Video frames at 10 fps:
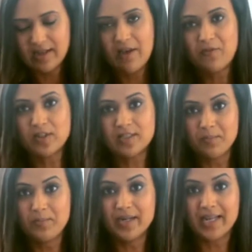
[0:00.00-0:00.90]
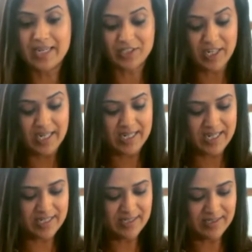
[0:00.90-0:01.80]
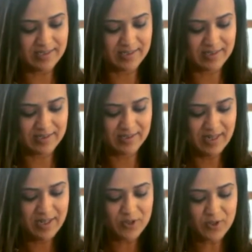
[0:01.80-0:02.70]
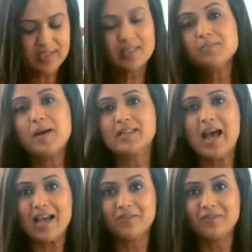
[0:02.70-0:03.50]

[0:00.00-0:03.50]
I've got some Eye Chilli here. So this is my Thai